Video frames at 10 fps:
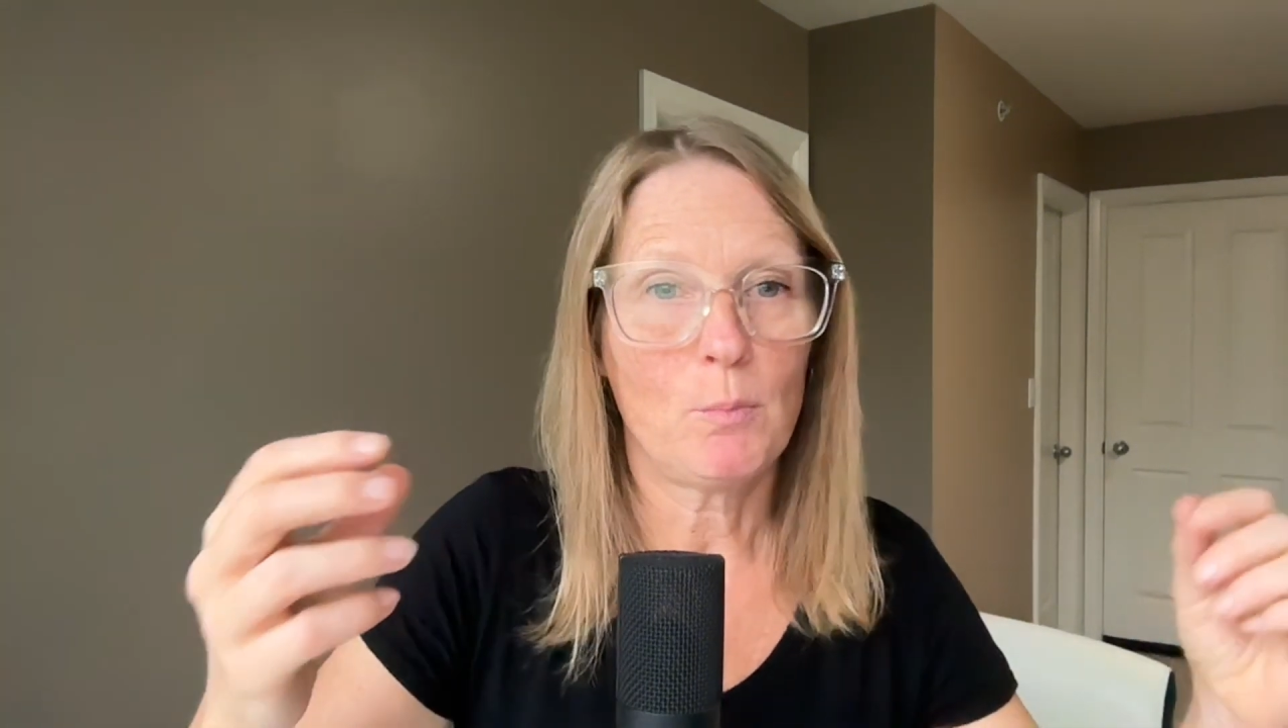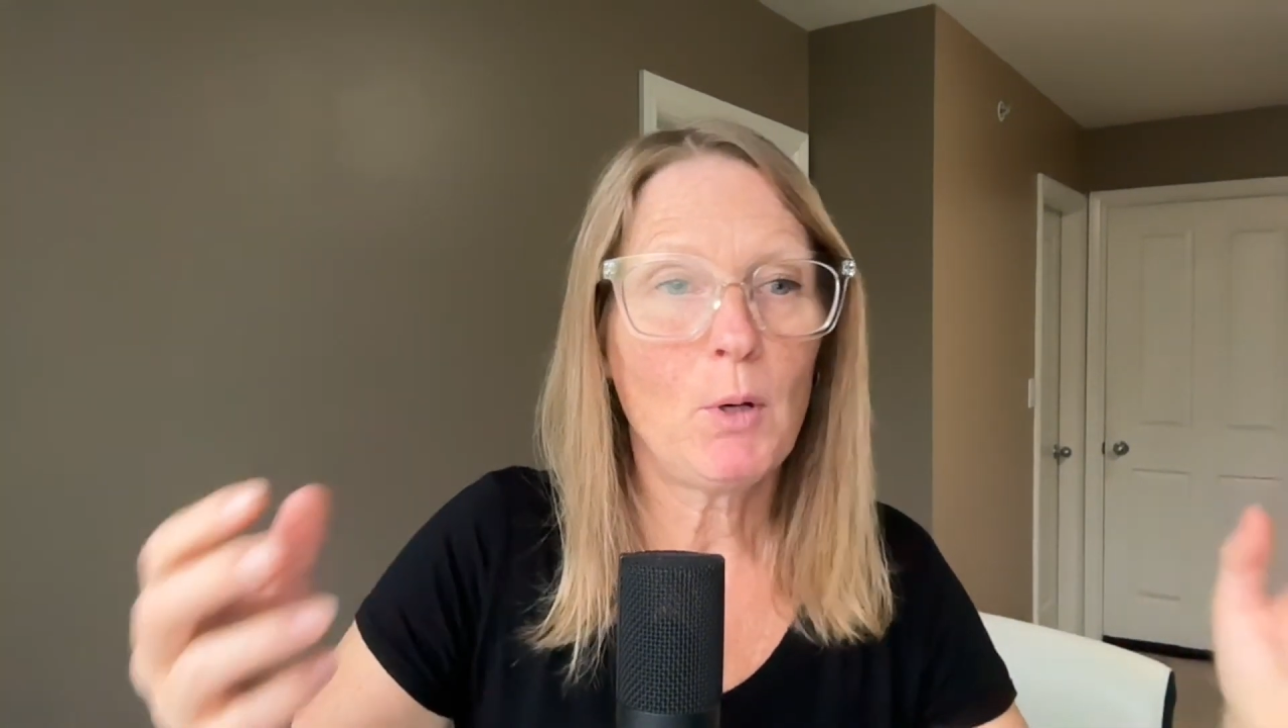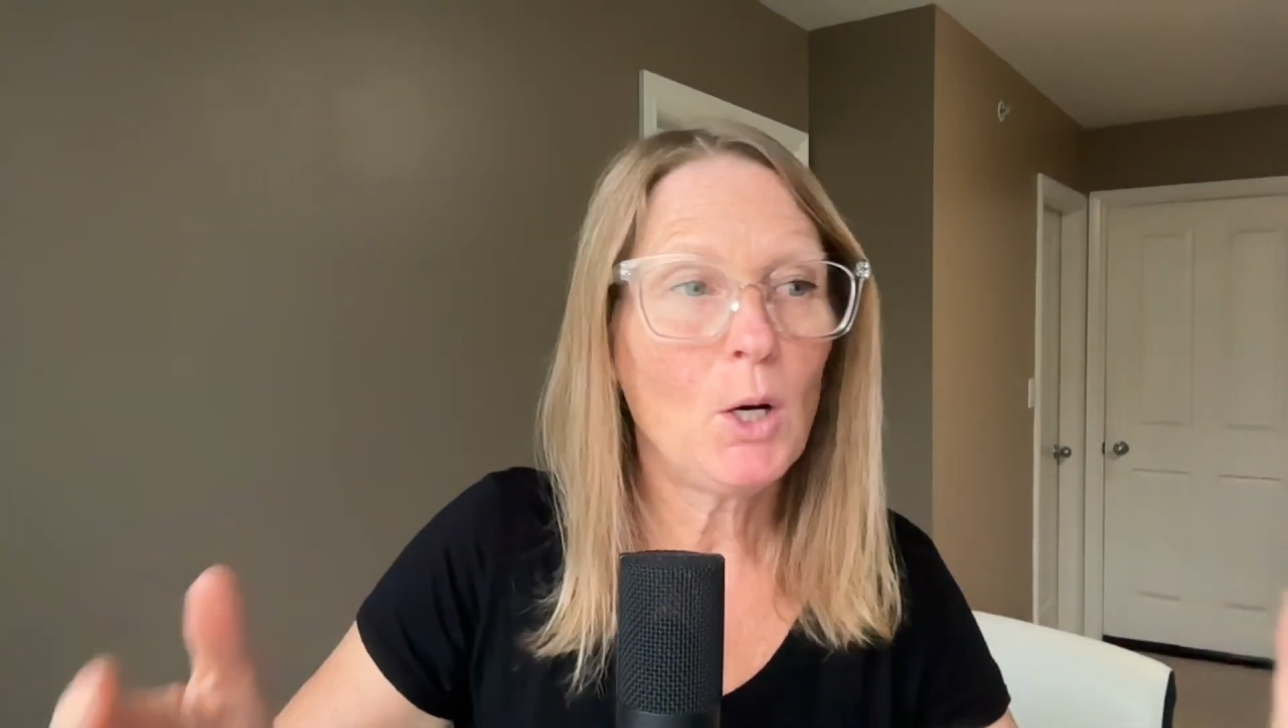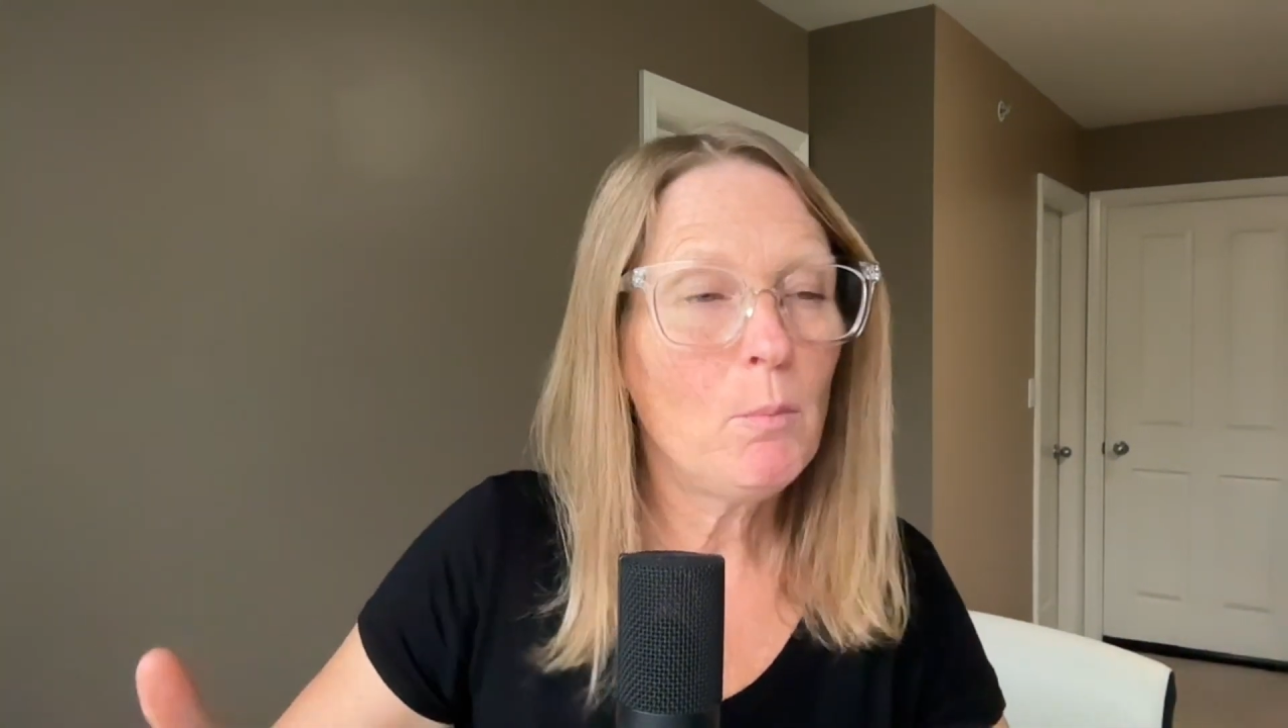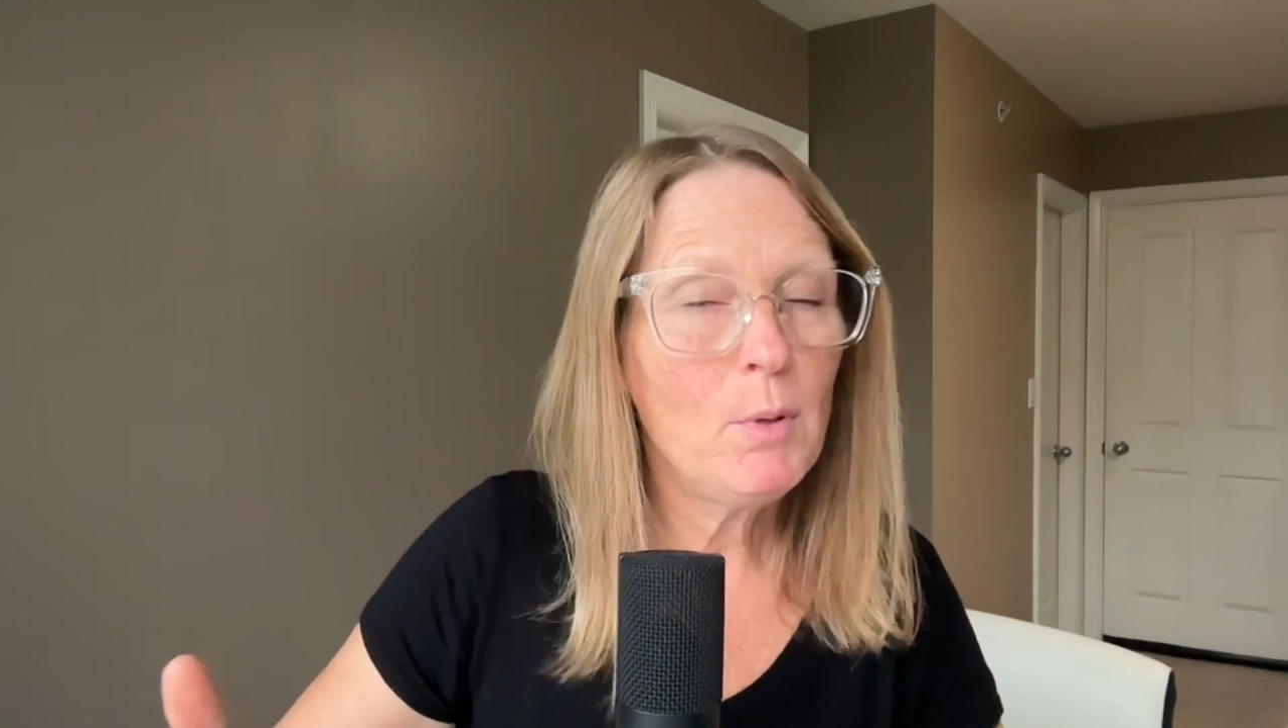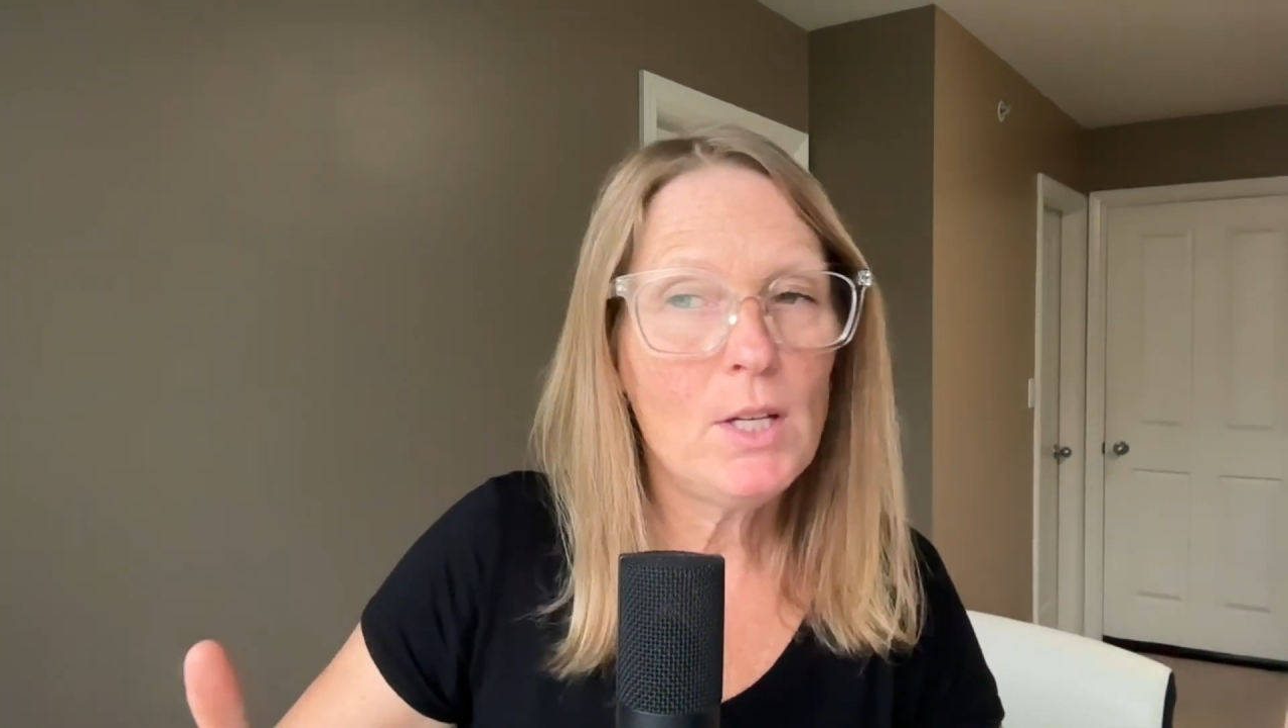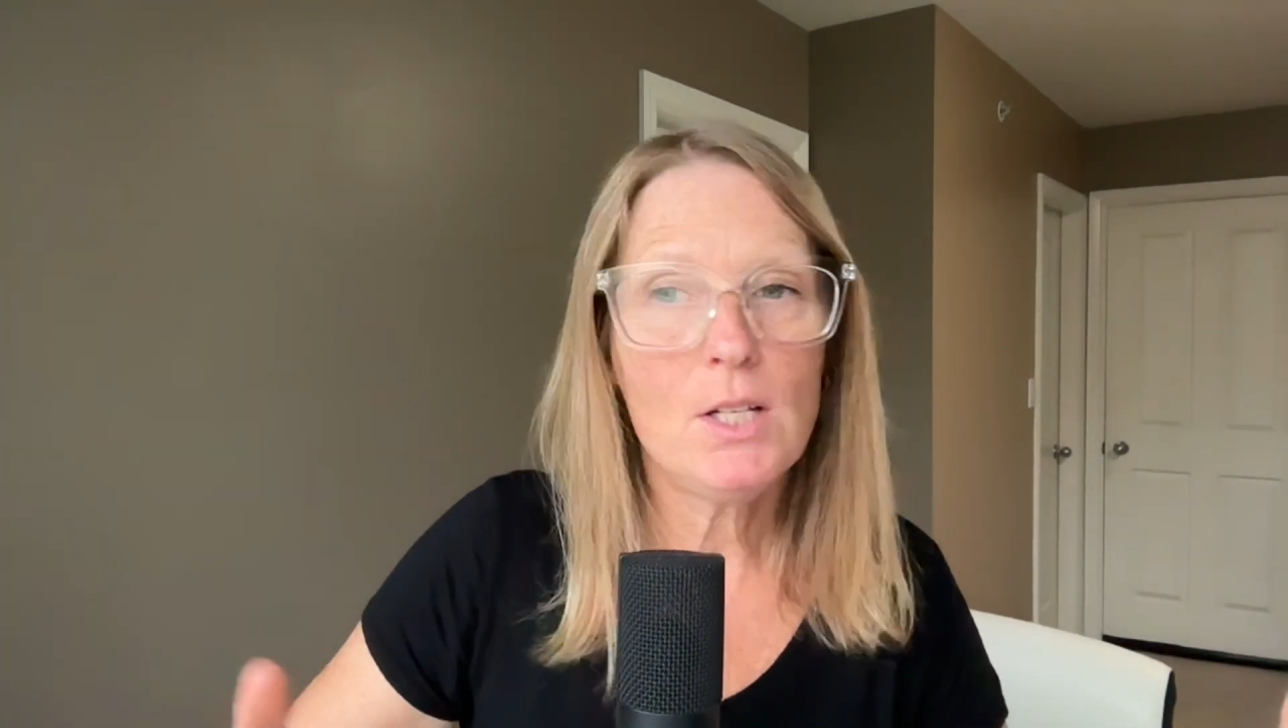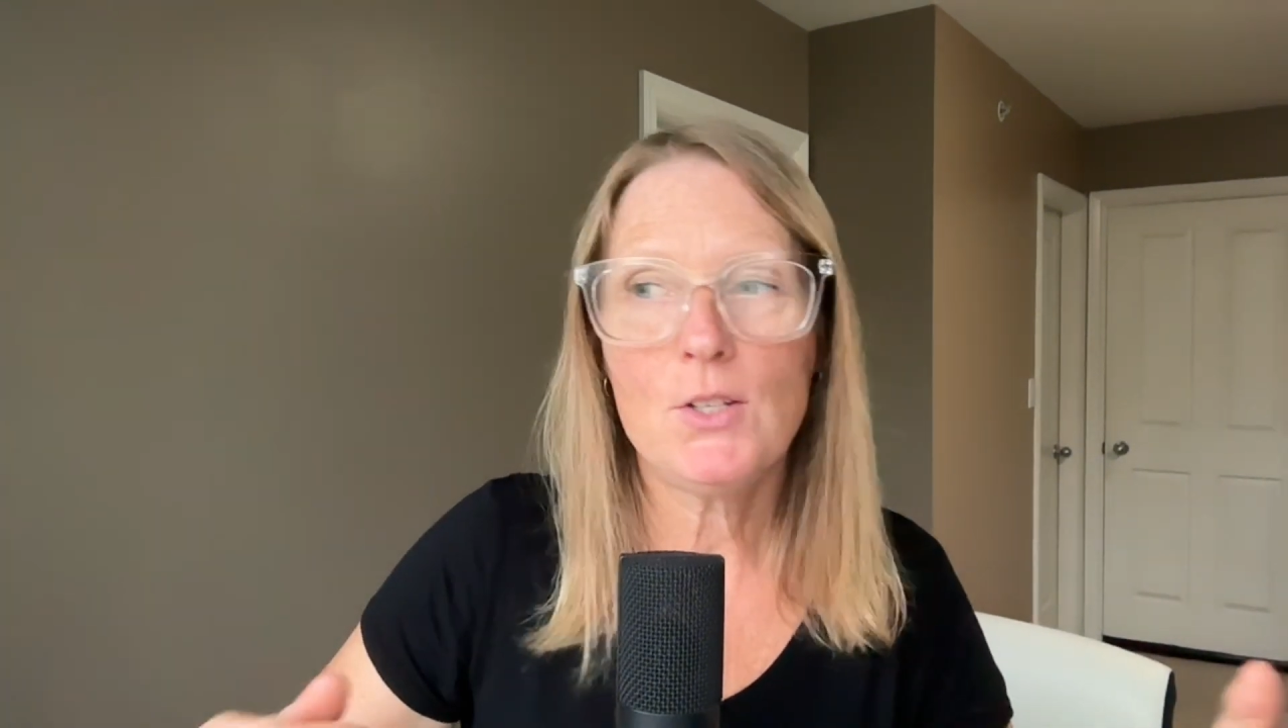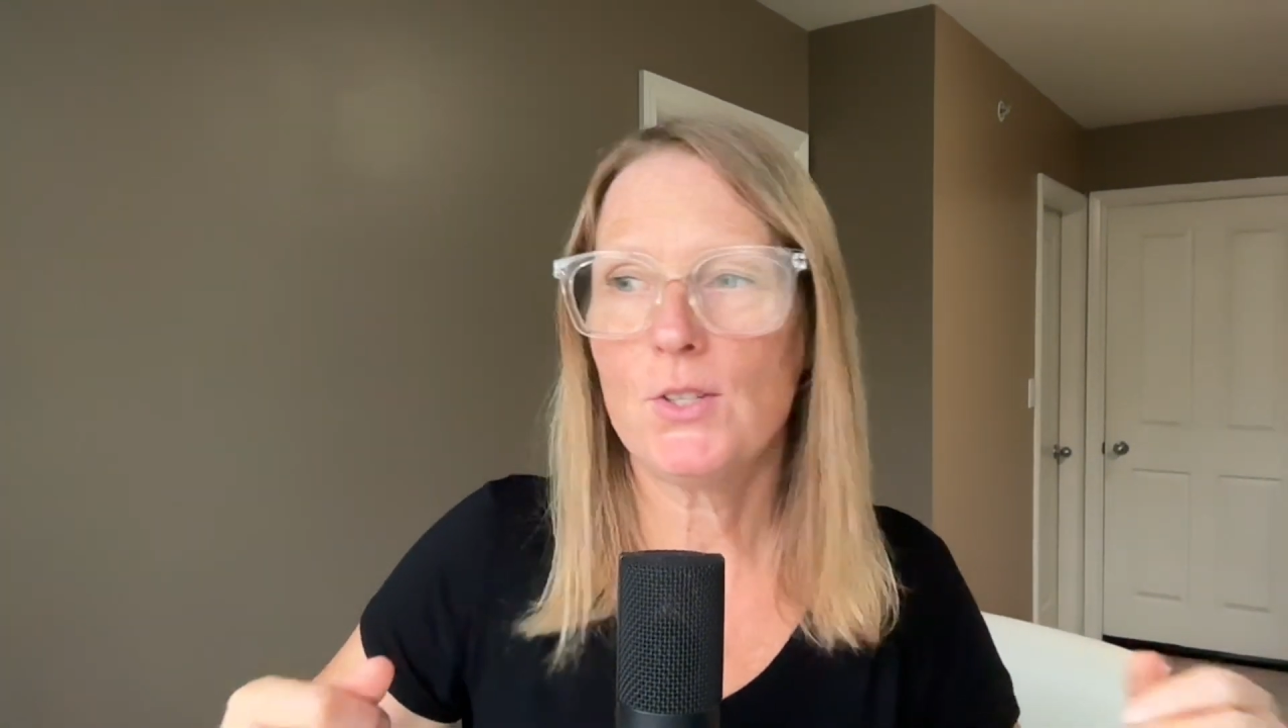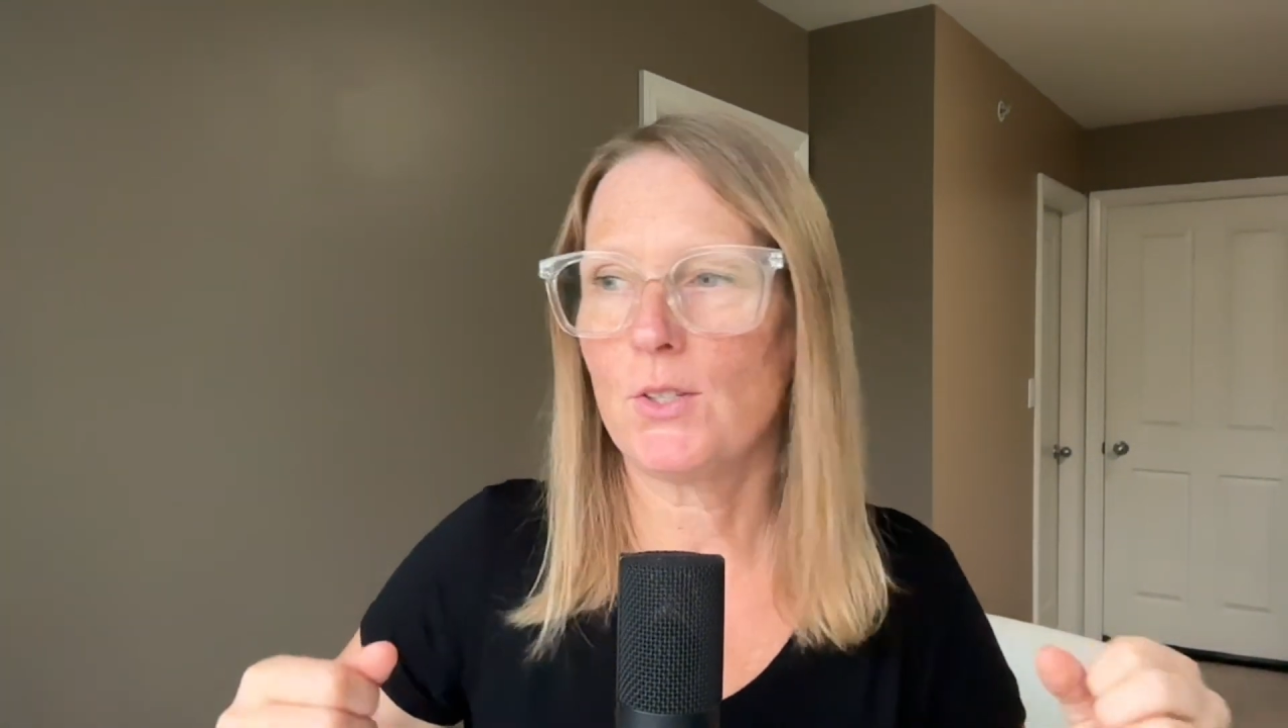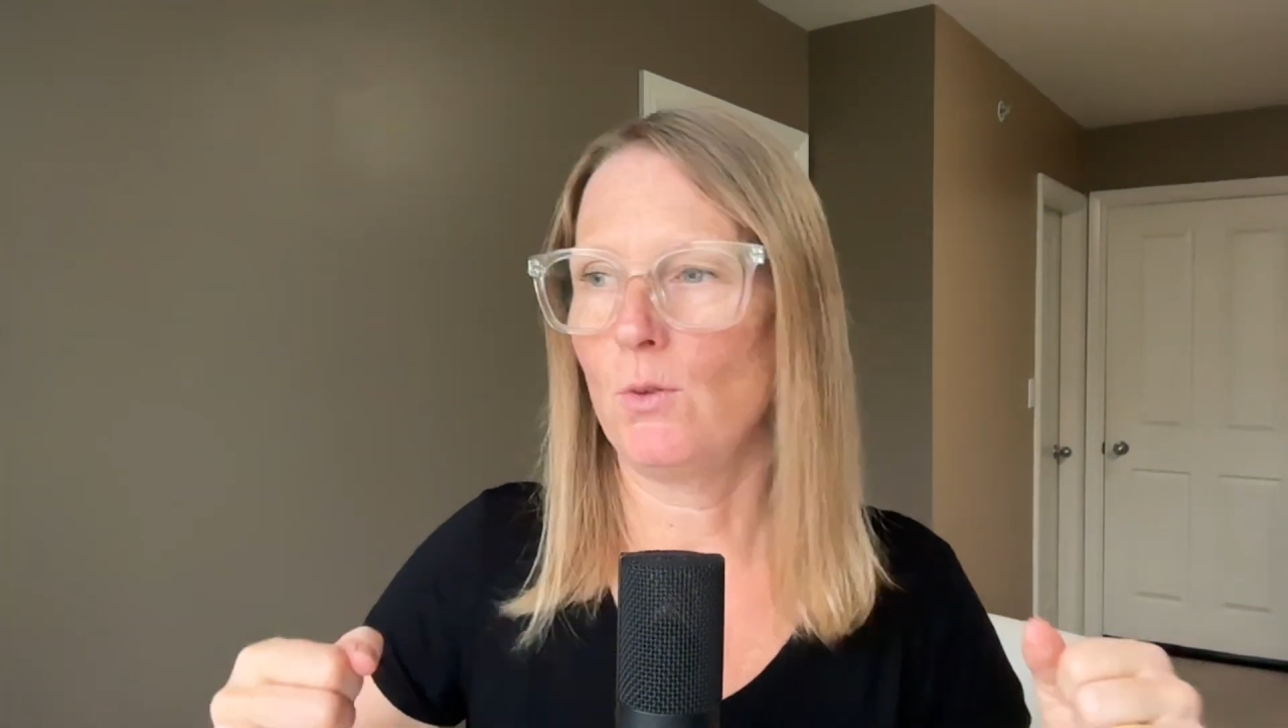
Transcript: purpose